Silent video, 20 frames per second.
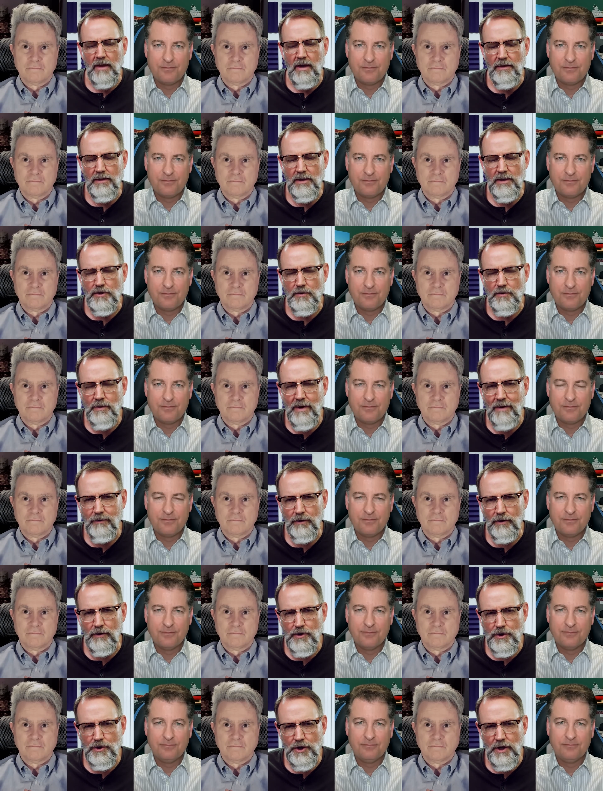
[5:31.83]
Speaker 1: this
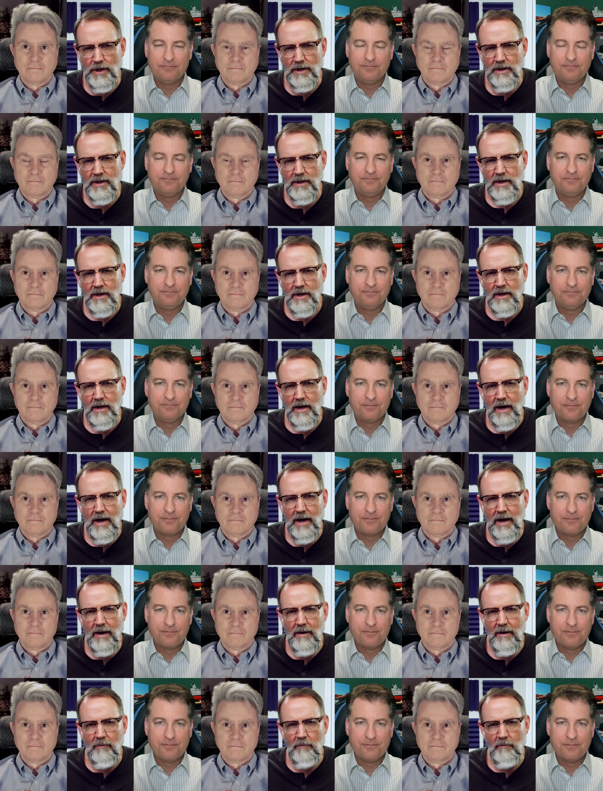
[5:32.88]
revolution,
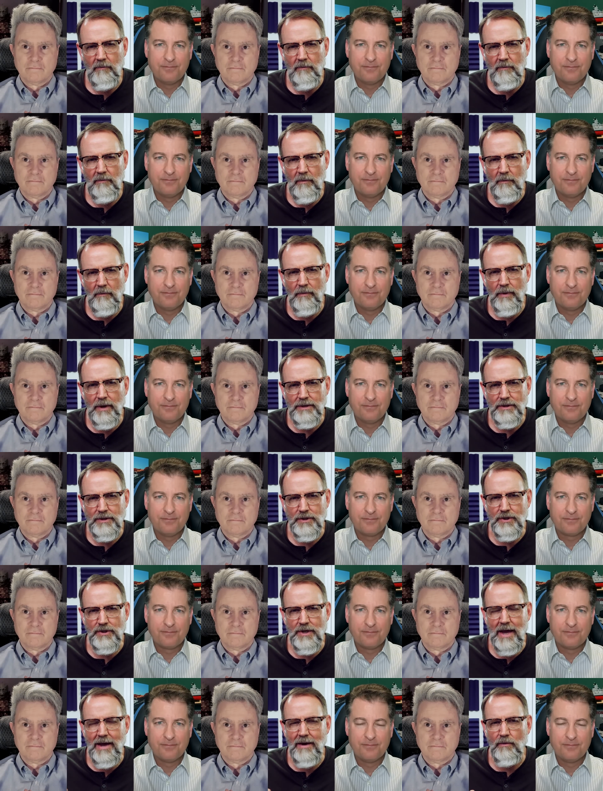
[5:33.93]
um, but
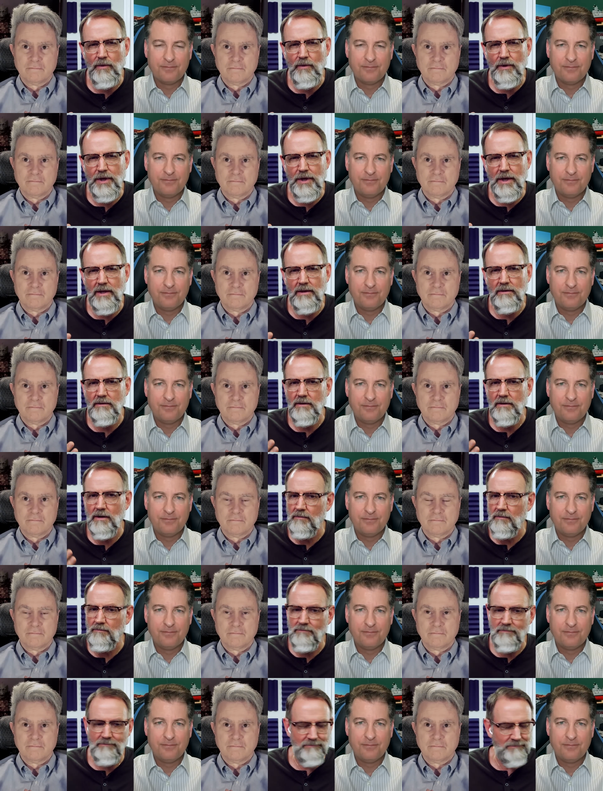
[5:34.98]
stay within
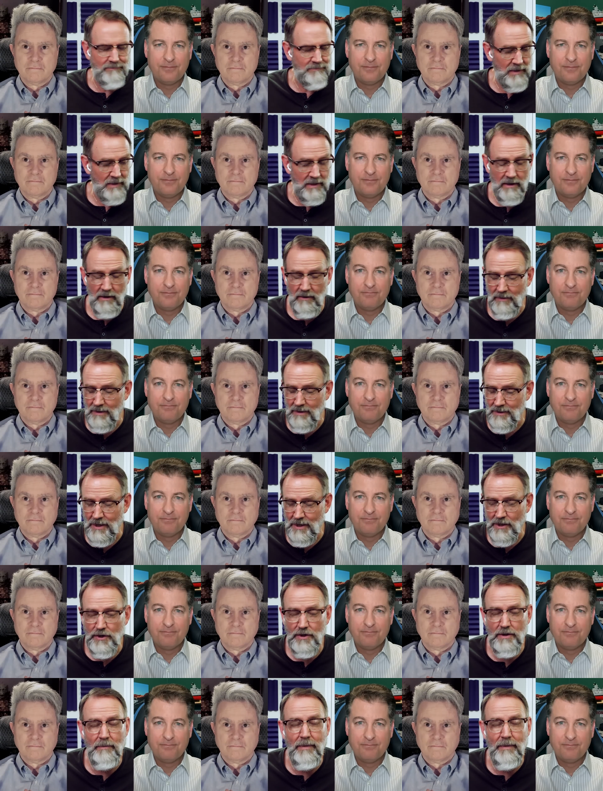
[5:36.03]
the, you know,
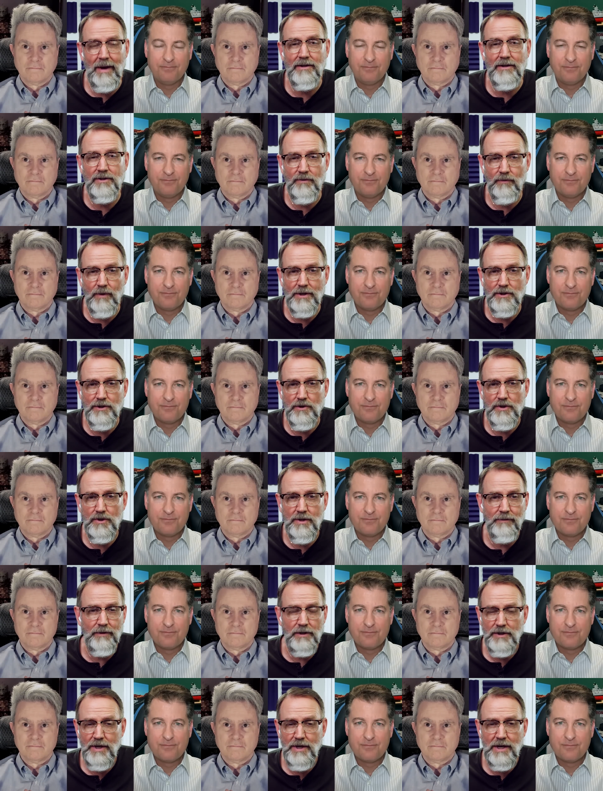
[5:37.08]
essentially the bounds of Western
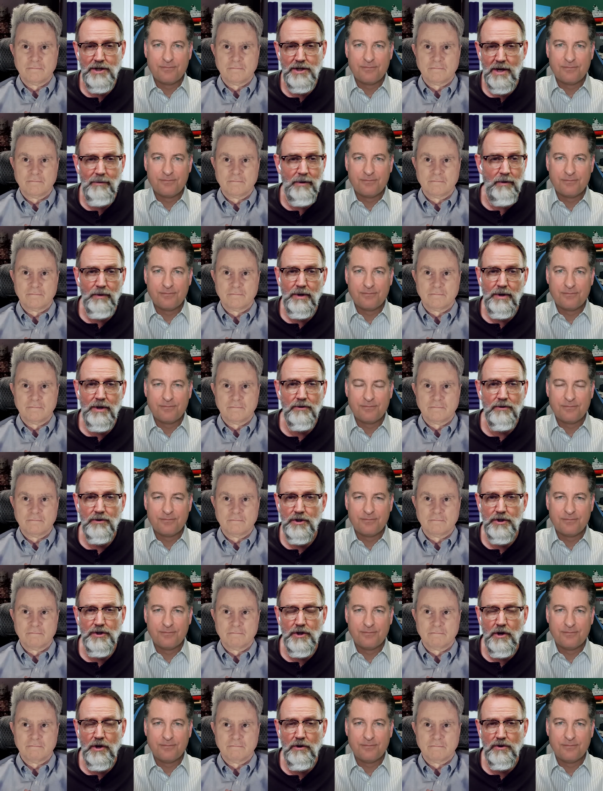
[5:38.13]
civilization. I mean, we don't
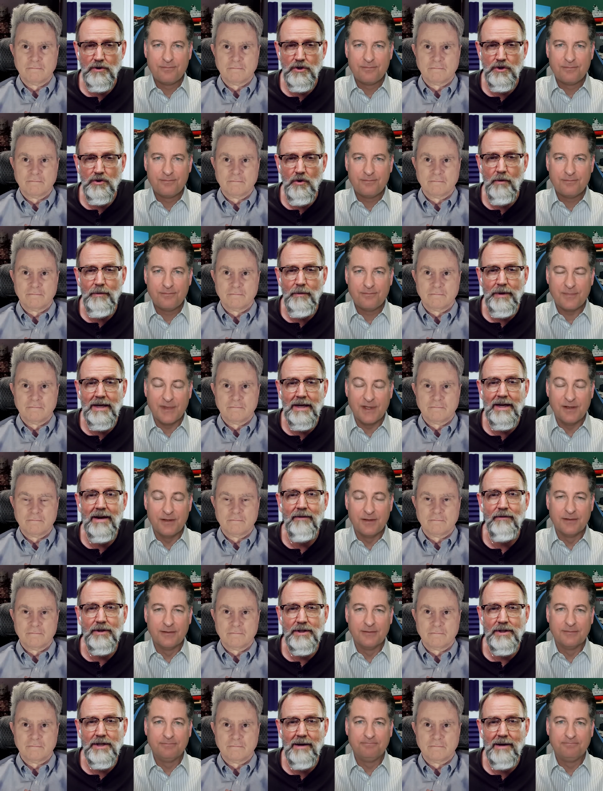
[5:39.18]
just go storming in
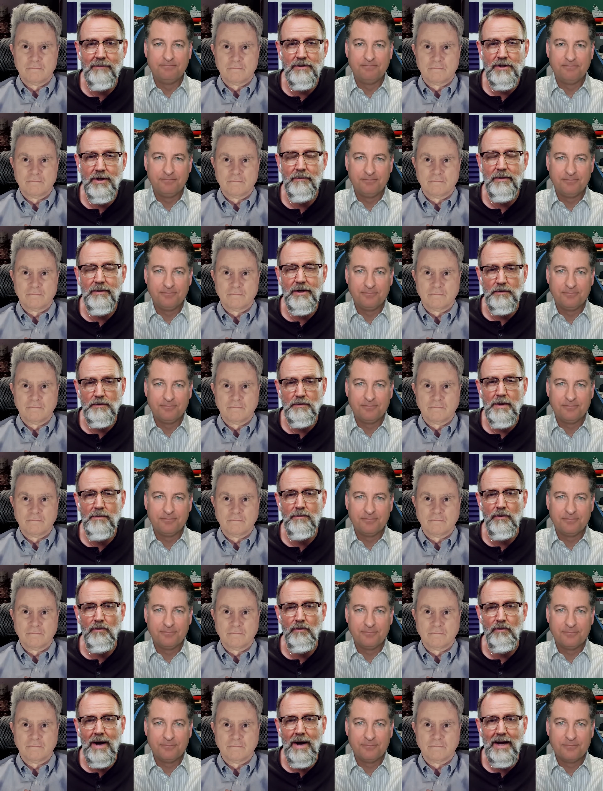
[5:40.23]
every time somebody's
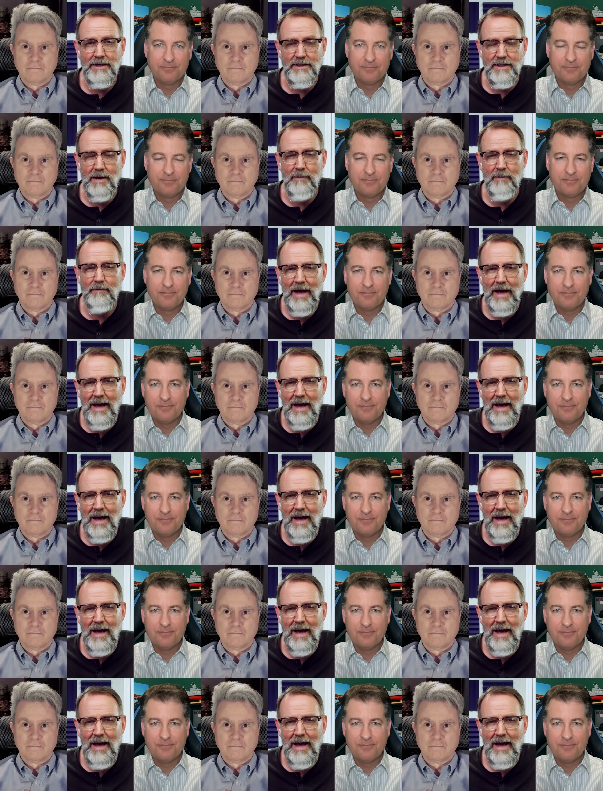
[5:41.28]
people rise up.